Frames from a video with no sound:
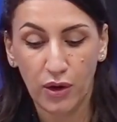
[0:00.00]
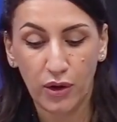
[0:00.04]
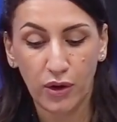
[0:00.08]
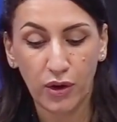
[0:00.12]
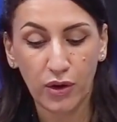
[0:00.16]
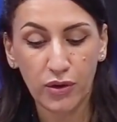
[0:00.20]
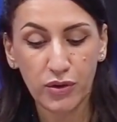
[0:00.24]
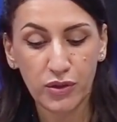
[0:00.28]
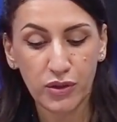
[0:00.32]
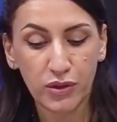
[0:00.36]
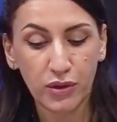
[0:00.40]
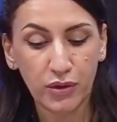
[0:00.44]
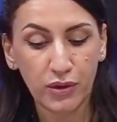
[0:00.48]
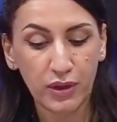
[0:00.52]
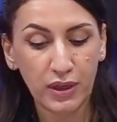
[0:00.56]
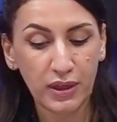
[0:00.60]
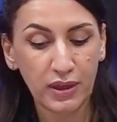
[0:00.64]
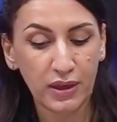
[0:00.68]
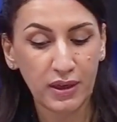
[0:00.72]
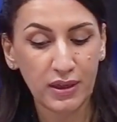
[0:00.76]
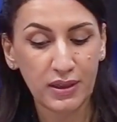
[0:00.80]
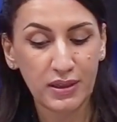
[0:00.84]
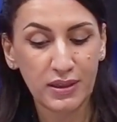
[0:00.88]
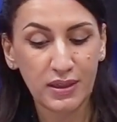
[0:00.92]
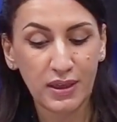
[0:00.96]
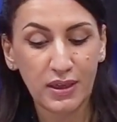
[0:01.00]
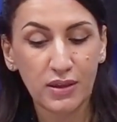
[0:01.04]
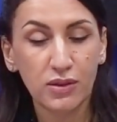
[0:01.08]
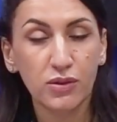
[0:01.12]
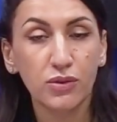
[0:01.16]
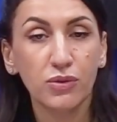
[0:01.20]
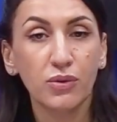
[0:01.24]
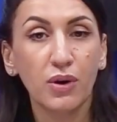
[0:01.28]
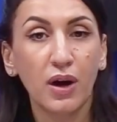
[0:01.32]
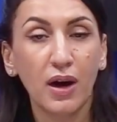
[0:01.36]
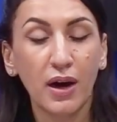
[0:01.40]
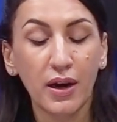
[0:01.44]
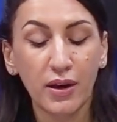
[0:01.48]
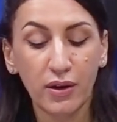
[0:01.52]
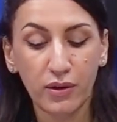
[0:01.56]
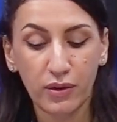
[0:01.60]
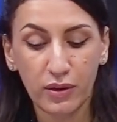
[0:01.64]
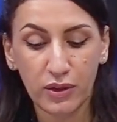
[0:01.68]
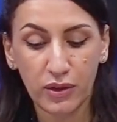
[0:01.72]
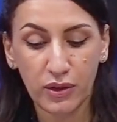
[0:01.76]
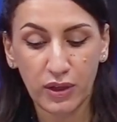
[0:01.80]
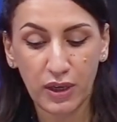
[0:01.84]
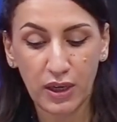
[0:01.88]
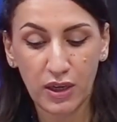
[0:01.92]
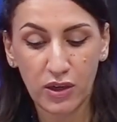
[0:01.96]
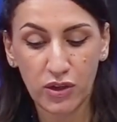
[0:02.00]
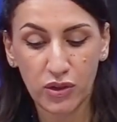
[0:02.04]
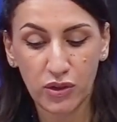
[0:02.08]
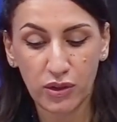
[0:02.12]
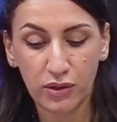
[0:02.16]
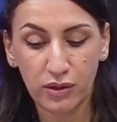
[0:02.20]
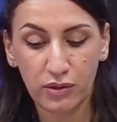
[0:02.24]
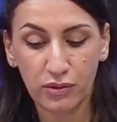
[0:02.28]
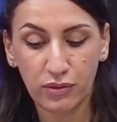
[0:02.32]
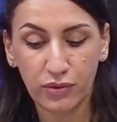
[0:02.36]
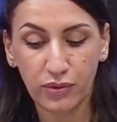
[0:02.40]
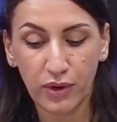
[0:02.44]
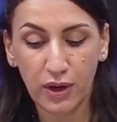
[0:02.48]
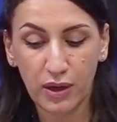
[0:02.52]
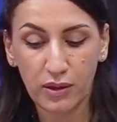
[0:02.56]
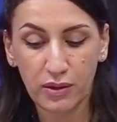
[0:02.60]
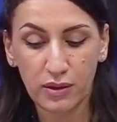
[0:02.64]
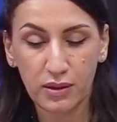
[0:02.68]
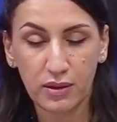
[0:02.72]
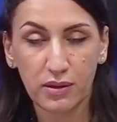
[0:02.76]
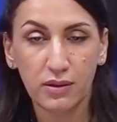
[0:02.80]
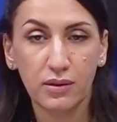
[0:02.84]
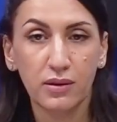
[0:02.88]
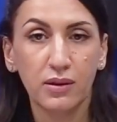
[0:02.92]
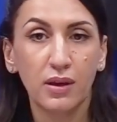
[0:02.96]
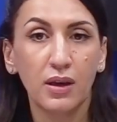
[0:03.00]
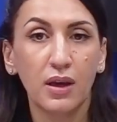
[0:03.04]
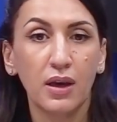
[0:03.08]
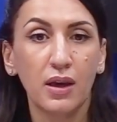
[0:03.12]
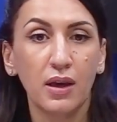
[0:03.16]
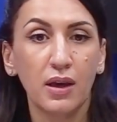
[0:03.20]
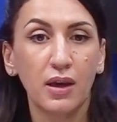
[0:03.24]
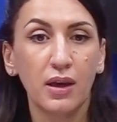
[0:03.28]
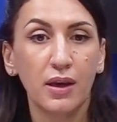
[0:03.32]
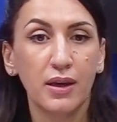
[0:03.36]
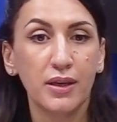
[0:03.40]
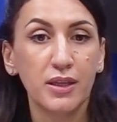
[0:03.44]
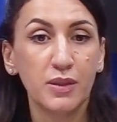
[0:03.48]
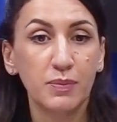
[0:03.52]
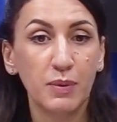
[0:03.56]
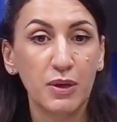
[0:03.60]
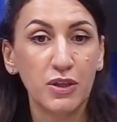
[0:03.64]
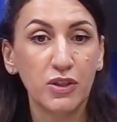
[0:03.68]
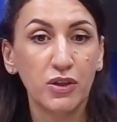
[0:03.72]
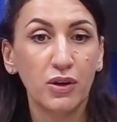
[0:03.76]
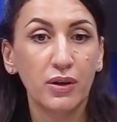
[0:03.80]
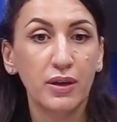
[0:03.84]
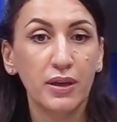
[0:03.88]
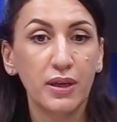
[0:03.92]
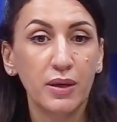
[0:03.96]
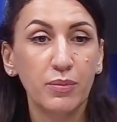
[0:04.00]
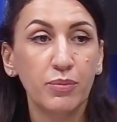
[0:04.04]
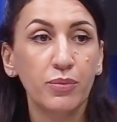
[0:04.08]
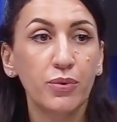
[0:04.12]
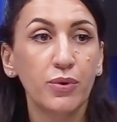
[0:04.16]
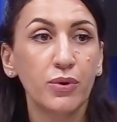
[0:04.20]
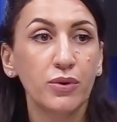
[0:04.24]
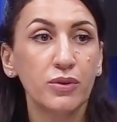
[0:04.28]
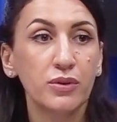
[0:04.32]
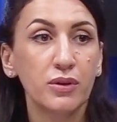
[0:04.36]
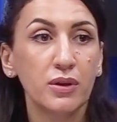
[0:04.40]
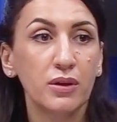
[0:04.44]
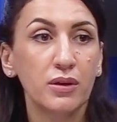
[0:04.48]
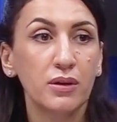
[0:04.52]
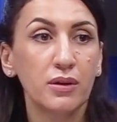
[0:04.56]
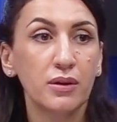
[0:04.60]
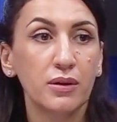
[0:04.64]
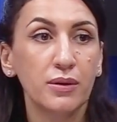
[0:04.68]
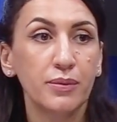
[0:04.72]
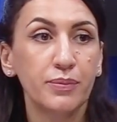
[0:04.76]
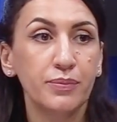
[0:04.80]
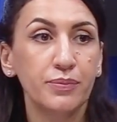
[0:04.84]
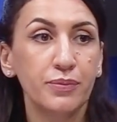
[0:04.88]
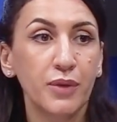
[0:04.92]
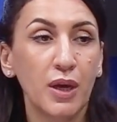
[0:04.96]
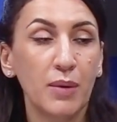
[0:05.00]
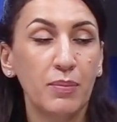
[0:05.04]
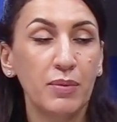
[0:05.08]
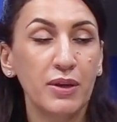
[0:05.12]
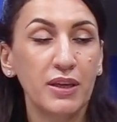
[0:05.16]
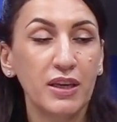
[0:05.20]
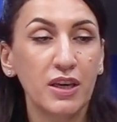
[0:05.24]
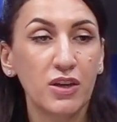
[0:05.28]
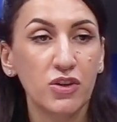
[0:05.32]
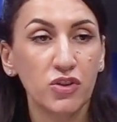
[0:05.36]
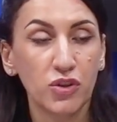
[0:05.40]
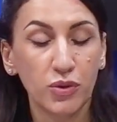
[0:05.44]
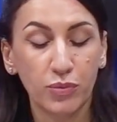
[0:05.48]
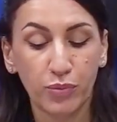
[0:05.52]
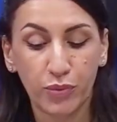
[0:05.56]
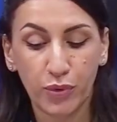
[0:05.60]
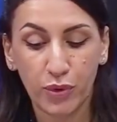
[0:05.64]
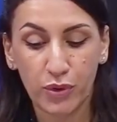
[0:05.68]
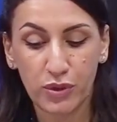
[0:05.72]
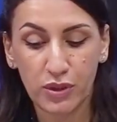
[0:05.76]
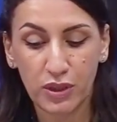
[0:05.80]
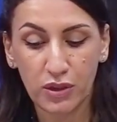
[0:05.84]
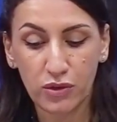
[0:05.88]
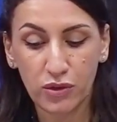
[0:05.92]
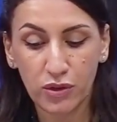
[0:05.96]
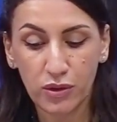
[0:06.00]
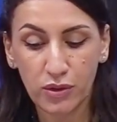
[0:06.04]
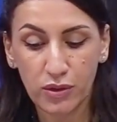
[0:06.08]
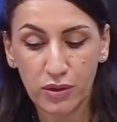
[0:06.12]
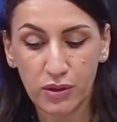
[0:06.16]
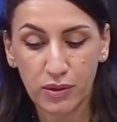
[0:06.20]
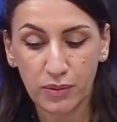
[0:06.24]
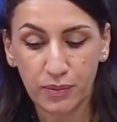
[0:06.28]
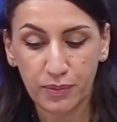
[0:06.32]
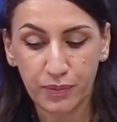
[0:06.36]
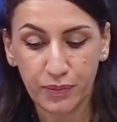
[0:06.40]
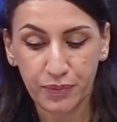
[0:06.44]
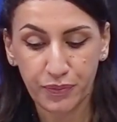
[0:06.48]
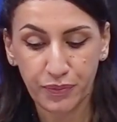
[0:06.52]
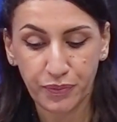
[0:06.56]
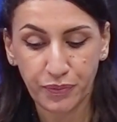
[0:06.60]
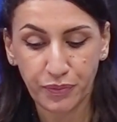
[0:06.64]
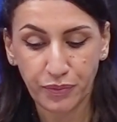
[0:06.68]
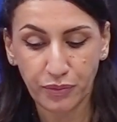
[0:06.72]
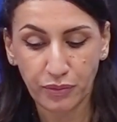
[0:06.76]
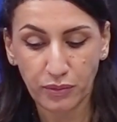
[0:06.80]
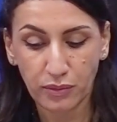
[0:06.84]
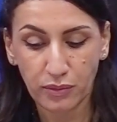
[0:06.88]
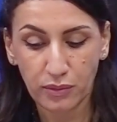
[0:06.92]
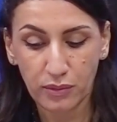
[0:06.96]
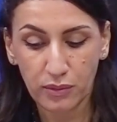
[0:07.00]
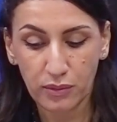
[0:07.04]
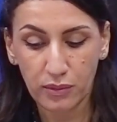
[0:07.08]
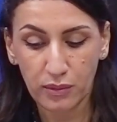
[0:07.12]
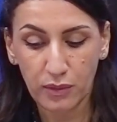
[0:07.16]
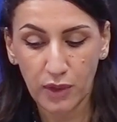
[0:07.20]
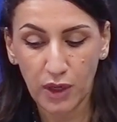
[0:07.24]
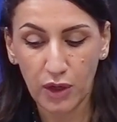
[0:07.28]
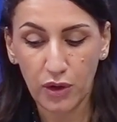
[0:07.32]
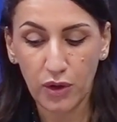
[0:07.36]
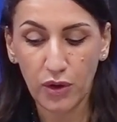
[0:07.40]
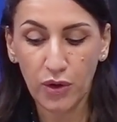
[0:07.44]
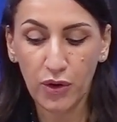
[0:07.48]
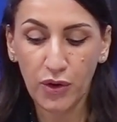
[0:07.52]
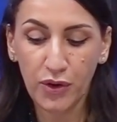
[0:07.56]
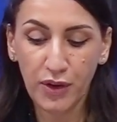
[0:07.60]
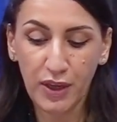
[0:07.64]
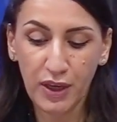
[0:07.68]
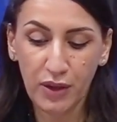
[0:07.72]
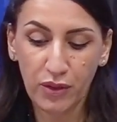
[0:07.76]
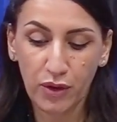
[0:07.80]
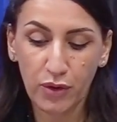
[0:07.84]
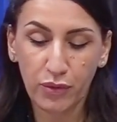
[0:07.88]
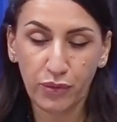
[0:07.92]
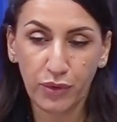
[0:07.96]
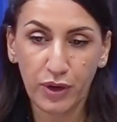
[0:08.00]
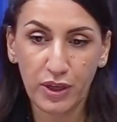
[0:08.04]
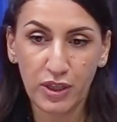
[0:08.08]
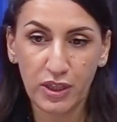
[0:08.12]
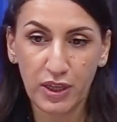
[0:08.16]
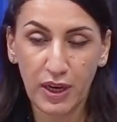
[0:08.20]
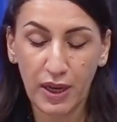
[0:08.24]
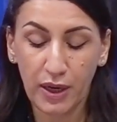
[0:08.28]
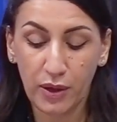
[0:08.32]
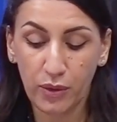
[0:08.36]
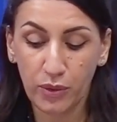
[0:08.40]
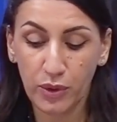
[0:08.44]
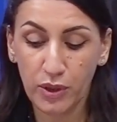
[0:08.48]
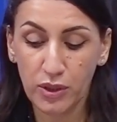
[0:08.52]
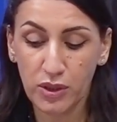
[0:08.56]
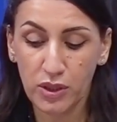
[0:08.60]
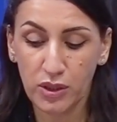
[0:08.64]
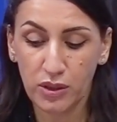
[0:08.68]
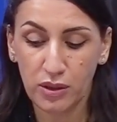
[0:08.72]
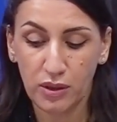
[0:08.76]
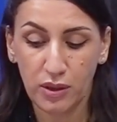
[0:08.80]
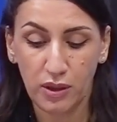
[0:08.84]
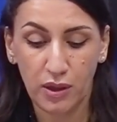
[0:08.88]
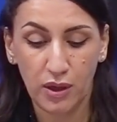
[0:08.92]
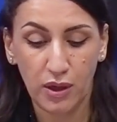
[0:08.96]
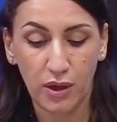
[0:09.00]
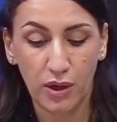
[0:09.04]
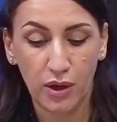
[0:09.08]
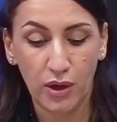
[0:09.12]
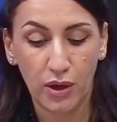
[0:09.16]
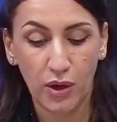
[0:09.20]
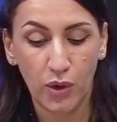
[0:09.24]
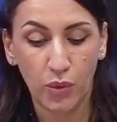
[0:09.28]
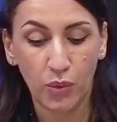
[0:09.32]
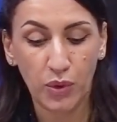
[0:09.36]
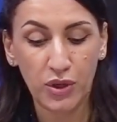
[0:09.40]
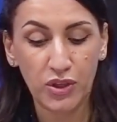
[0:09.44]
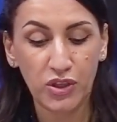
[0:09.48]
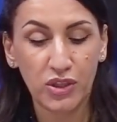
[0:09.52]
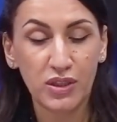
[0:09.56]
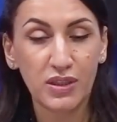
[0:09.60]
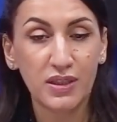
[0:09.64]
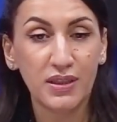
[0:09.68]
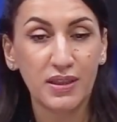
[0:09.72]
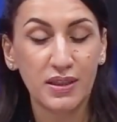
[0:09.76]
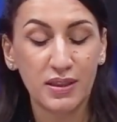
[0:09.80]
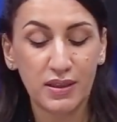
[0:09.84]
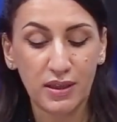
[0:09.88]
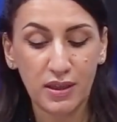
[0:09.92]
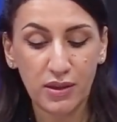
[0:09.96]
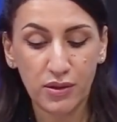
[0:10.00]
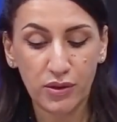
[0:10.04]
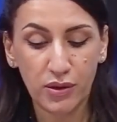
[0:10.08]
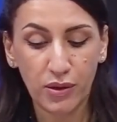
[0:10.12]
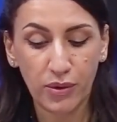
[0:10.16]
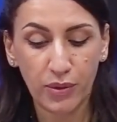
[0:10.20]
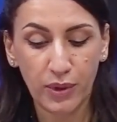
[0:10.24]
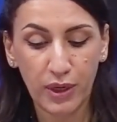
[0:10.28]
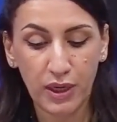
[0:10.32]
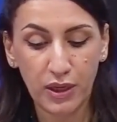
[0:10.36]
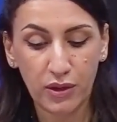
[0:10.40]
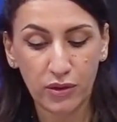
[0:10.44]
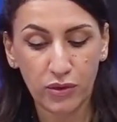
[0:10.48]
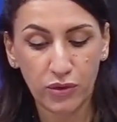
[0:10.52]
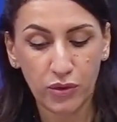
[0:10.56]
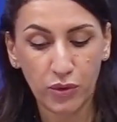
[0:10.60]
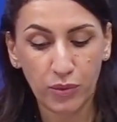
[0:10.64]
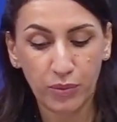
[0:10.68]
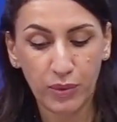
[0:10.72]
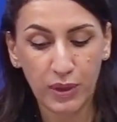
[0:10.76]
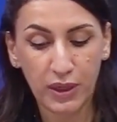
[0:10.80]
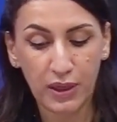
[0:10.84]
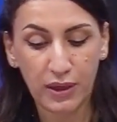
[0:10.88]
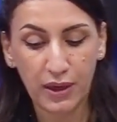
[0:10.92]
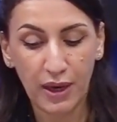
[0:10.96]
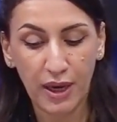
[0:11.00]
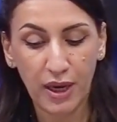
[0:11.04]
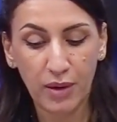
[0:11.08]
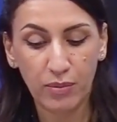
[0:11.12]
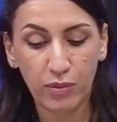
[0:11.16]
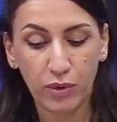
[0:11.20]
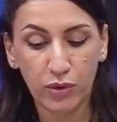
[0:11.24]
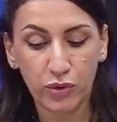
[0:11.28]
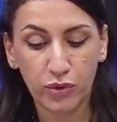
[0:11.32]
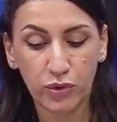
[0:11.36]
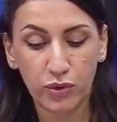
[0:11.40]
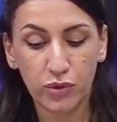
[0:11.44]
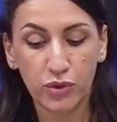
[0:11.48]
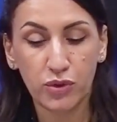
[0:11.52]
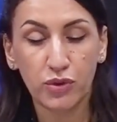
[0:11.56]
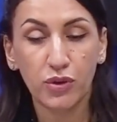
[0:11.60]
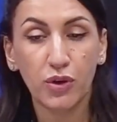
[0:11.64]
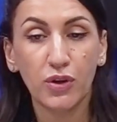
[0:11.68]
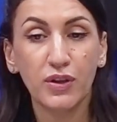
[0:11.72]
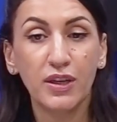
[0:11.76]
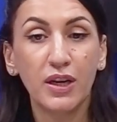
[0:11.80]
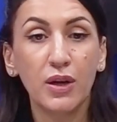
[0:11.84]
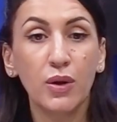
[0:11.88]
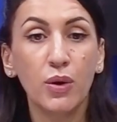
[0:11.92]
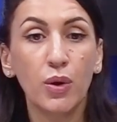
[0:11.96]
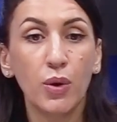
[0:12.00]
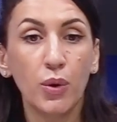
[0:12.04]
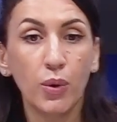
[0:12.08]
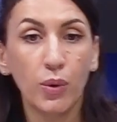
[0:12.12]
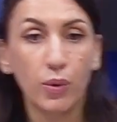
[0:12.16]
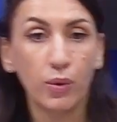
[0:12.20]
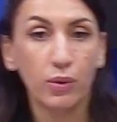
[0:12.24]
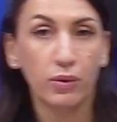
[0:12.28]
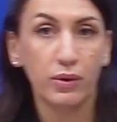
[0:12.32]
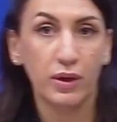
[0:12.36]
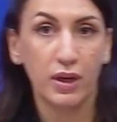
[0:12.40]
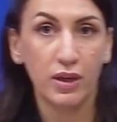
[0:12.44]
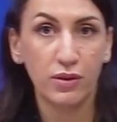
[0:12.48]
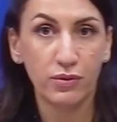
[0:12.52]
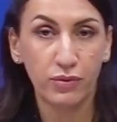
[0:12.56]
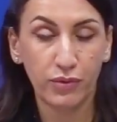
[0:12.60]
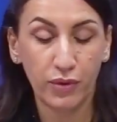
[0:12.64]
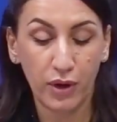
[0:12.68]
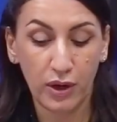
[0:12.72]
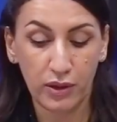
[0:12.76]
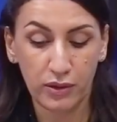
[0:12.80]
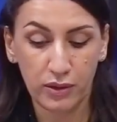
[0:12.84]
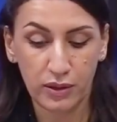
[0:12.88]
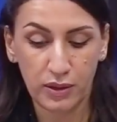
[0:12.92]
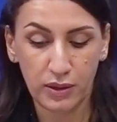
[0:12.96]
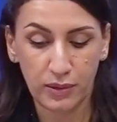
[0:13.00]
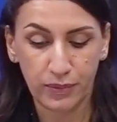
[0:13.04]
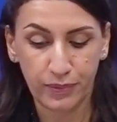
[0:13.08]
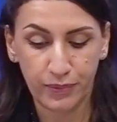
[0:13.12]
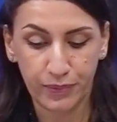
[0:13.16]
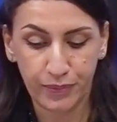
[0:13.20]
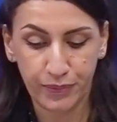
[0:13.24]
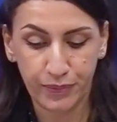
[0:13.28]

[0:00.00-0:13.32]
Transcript: concerning access to higher education in France, especially pros um, application procedures learning the French language, which is necessary to be able to study law in France.